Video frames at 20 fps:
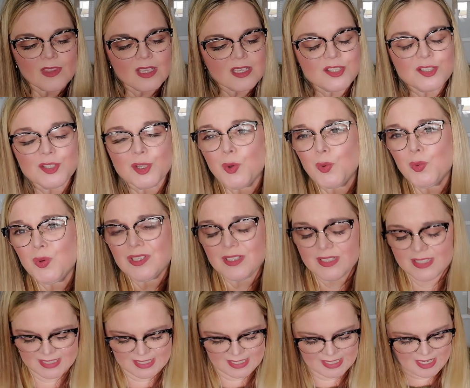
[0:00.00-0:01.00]
So we'll
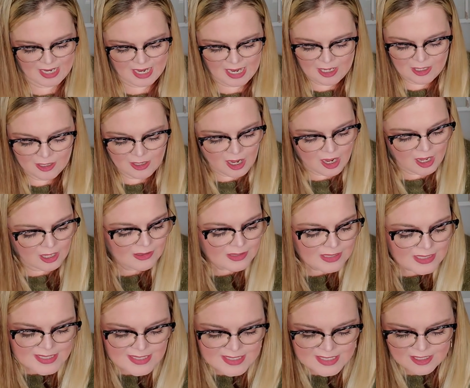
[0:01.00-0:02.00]
see. I'll, I'll
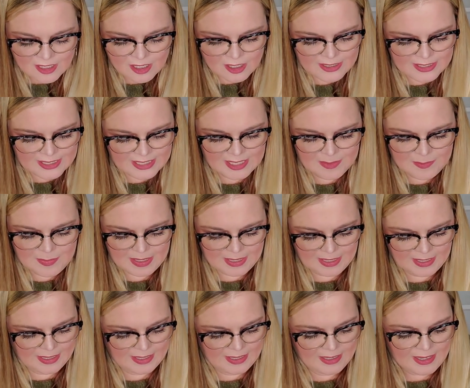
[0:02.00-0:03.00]
list it on
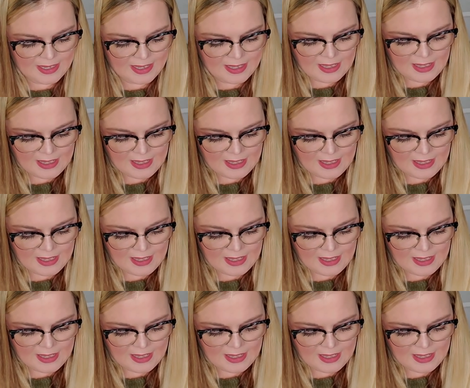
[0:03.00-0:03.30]
eBay